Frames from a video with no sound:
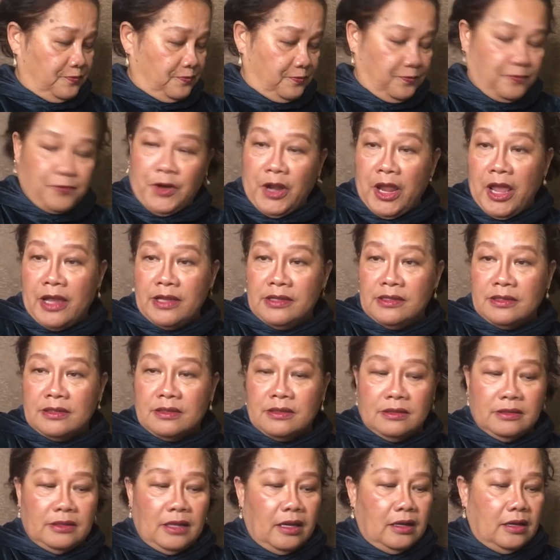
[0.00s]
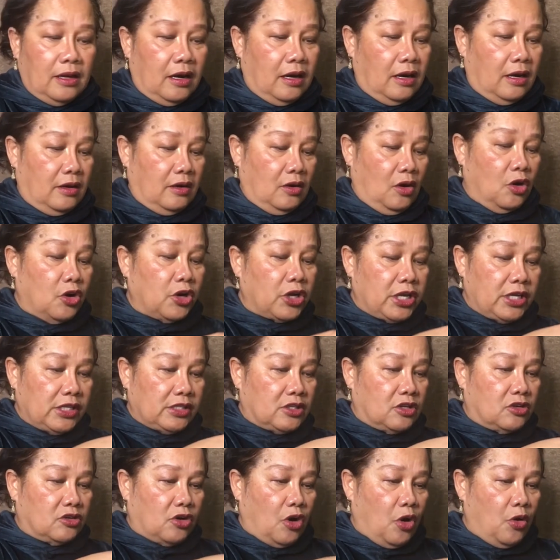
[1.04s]
friends that are
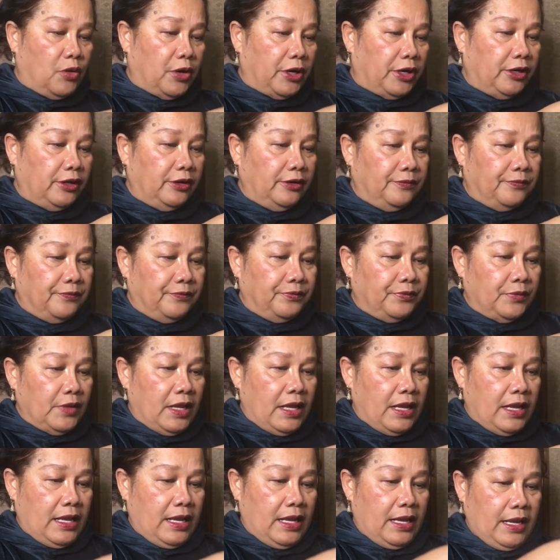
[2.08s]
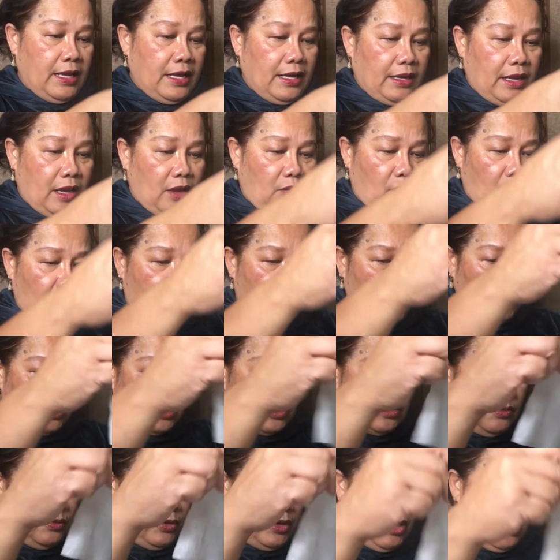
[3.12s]
orchids grower, and I watch,
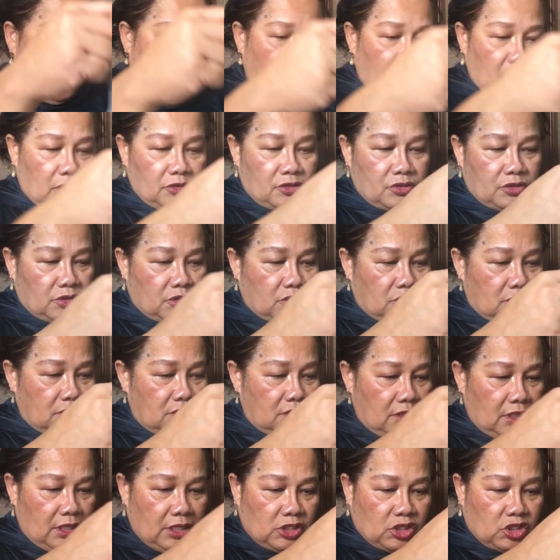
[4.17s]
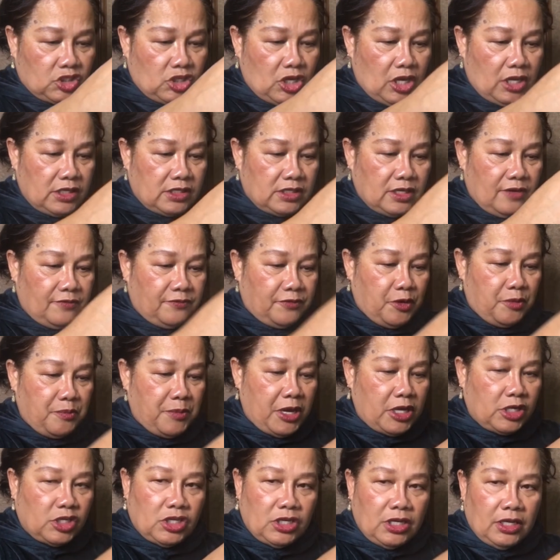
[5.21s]
we all exchange
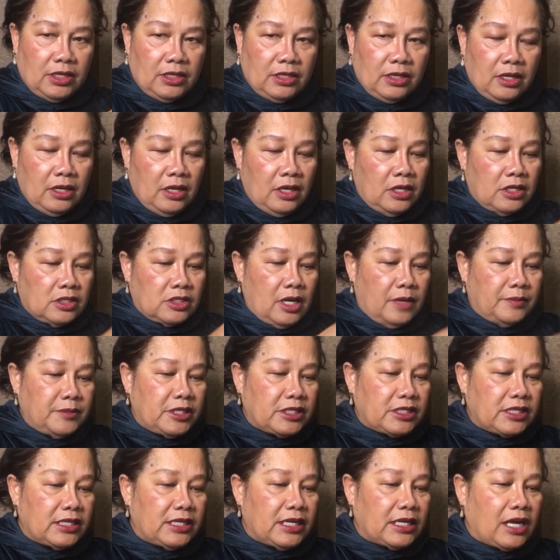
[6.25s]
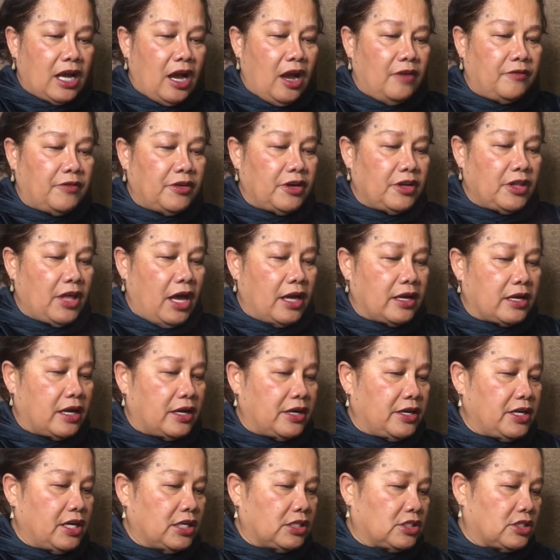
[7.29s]
information. So I'm just gonna cover that
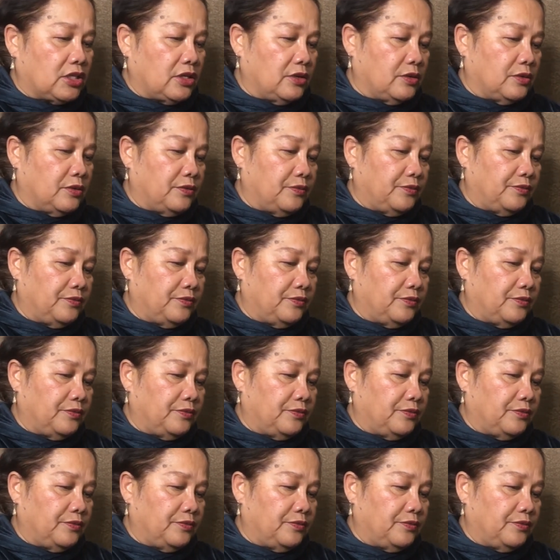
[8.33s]
area too.